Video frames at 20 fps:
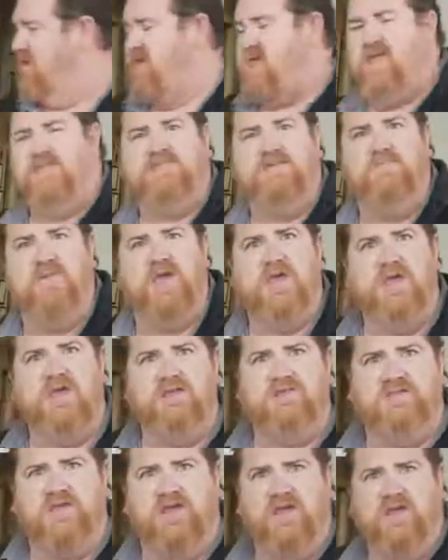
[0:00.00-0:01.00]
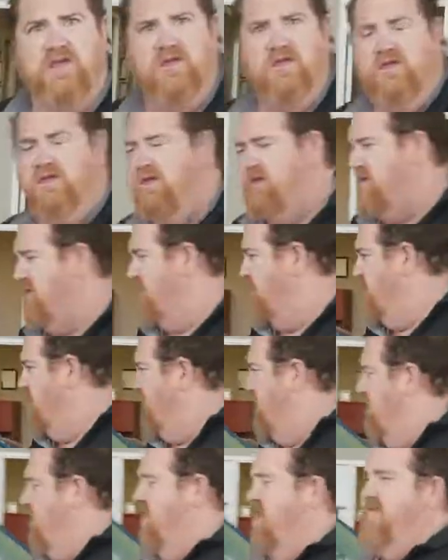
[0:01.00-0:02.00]
It's amazing.
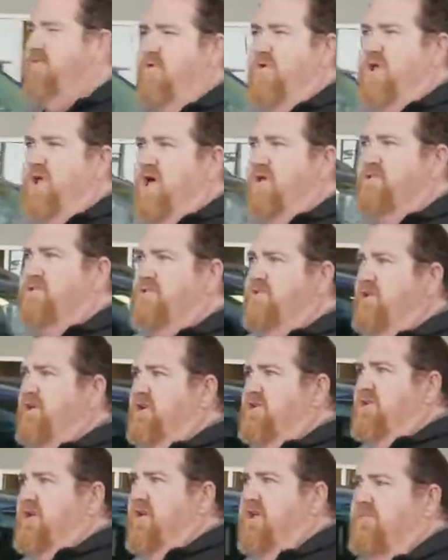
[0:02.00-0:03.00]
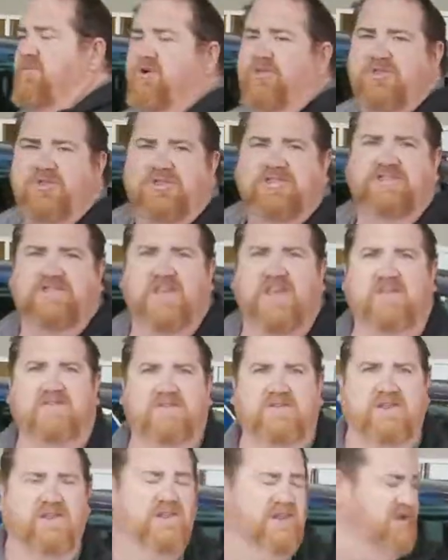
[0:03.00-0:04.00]
Everyone else is gonna tell you about the
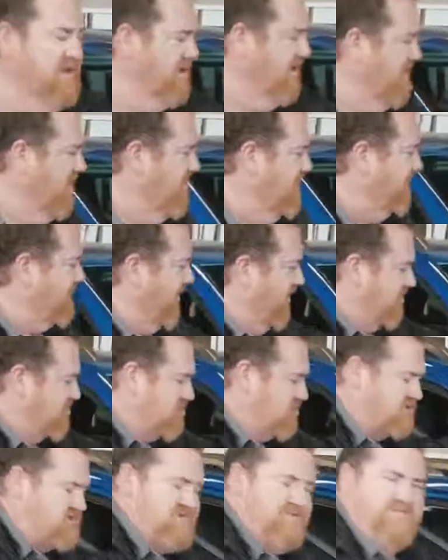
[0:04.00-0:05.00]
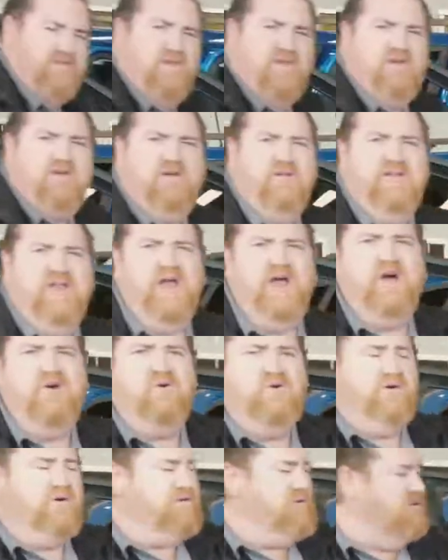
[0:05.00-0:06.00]
safety features of the vehicle and how
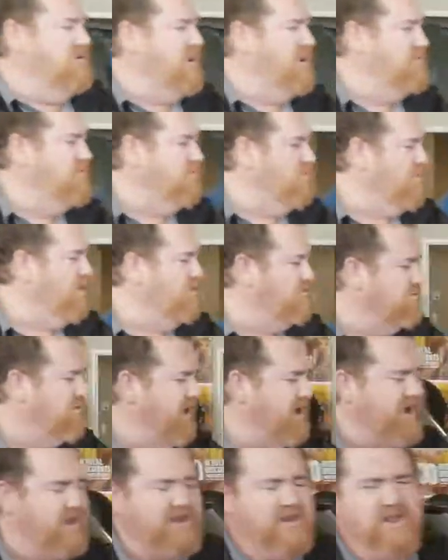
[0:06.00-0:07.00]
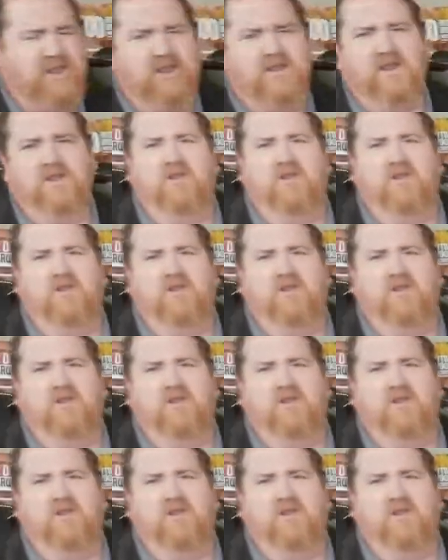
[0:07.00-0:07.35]
we're number one rated and